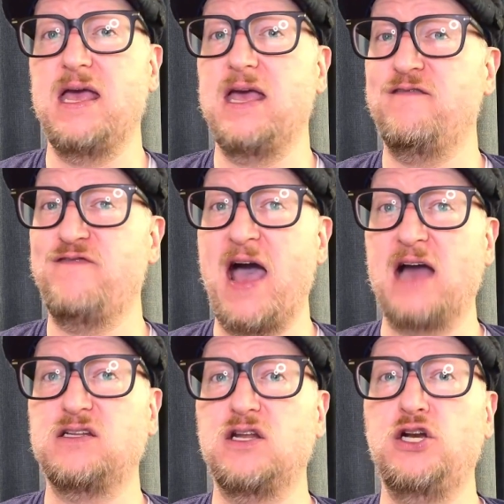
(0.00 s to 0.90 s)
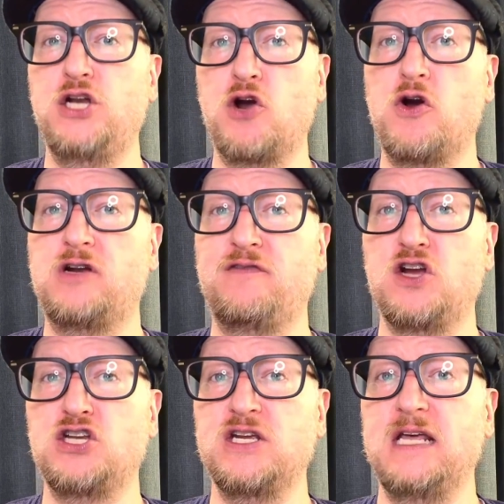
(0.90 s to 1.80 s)
In fact,
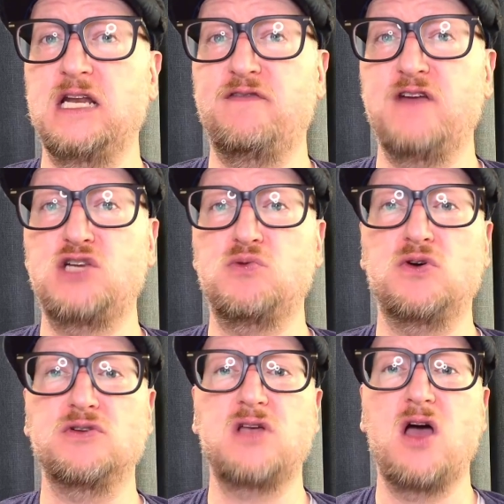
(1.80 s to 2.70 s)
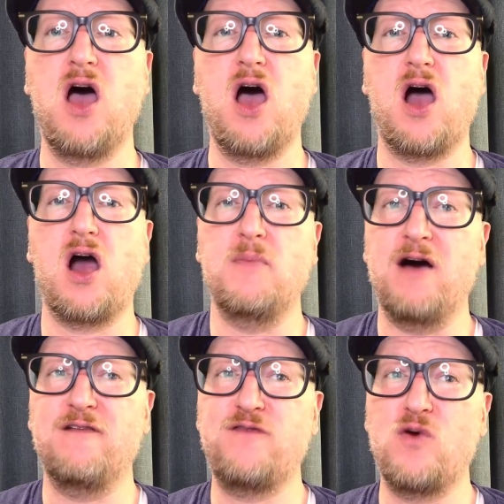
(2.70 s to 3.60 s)
neurodivergent individuals are
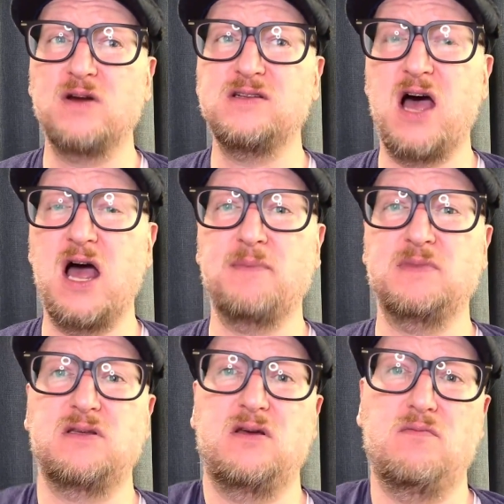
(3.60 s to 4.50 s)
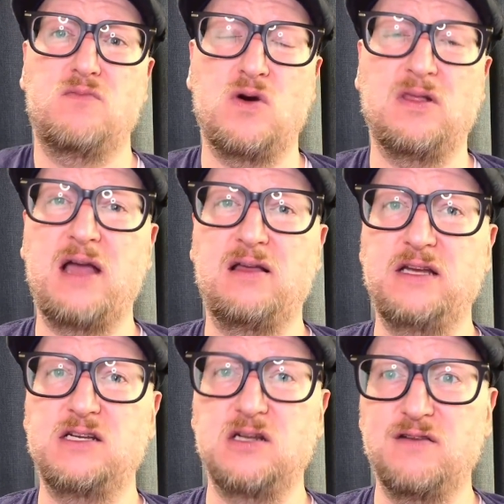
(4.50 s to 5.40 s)
about 4 times more likely
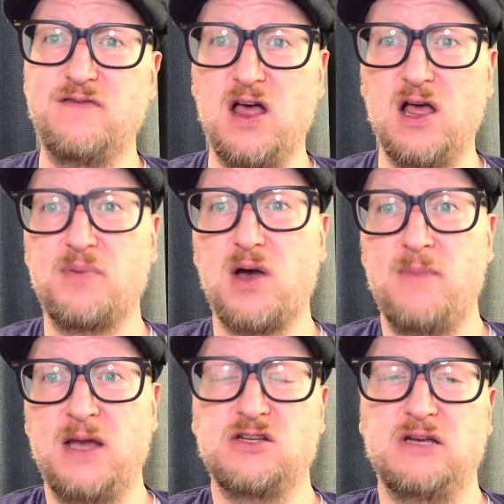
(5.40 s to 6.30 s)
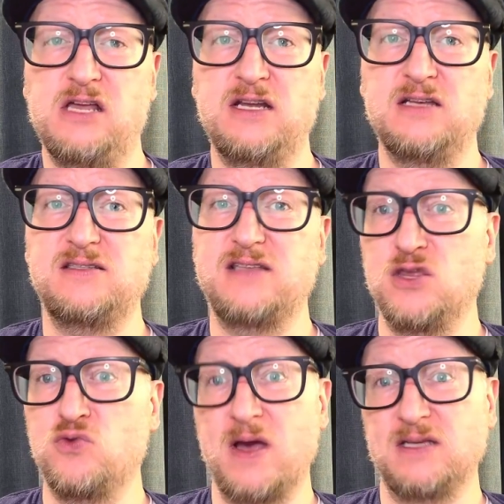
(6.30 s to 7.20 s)
to develop a mental illness than
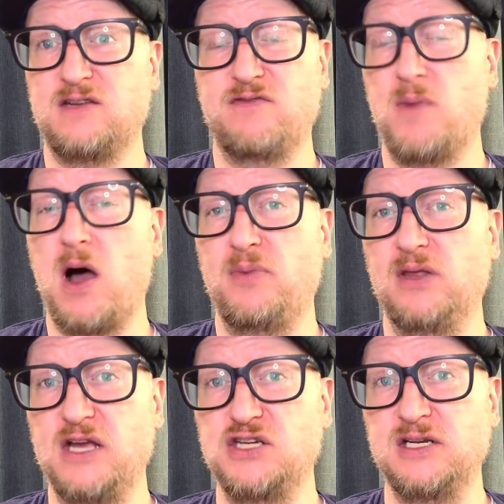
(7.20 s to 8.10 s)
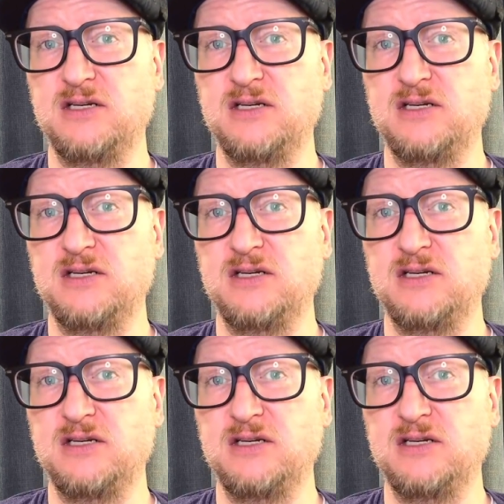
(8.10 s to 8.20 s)
the rest of the population.